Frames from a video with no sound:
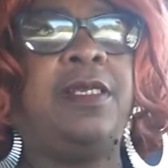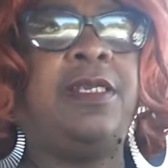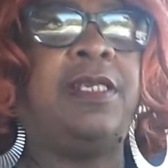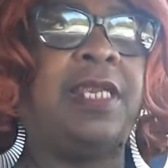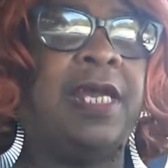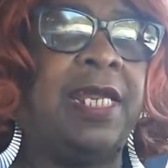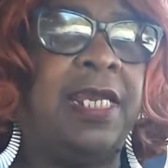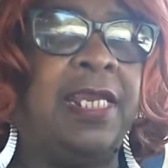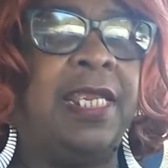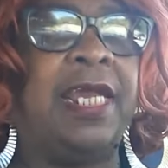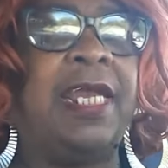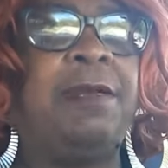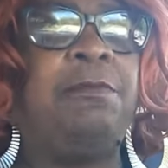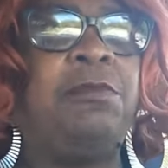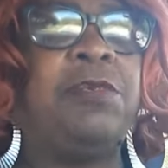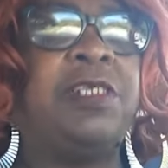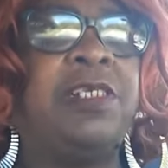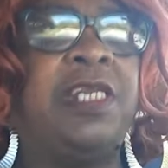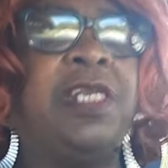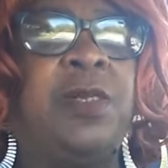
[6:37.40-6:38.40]
Lele
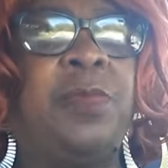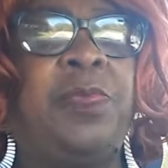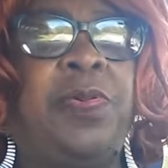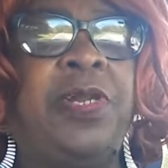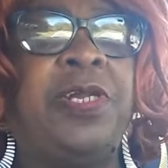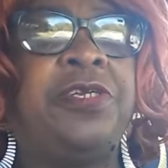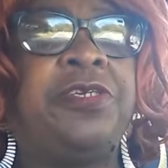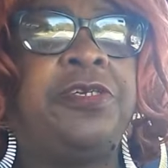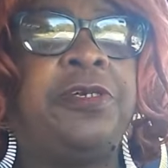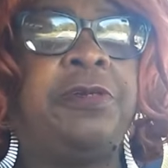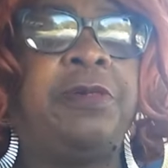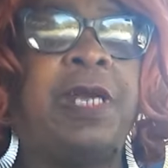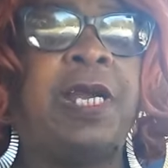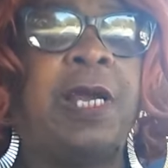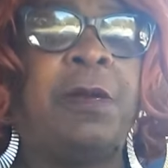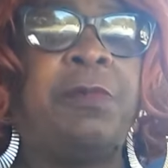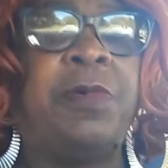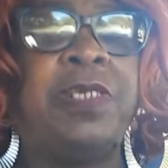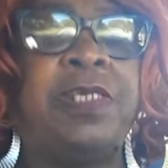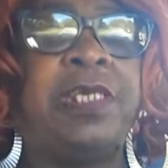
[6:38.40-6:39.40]
was in the picture,
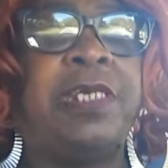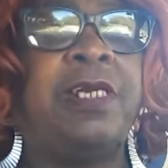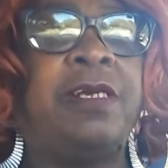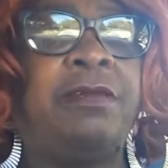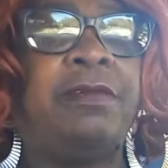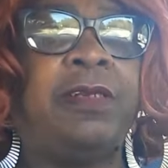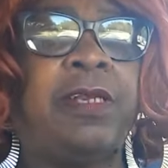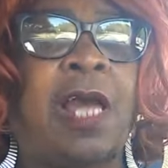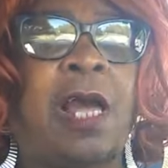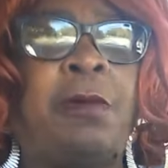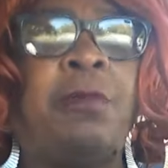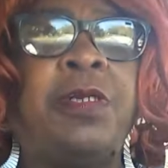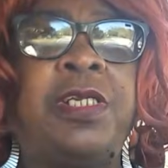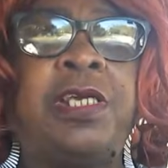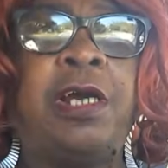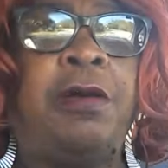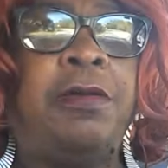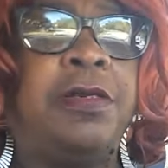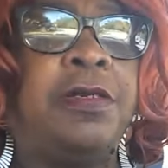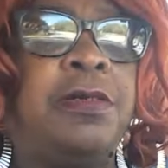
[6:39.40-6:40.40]
I would tell. I Message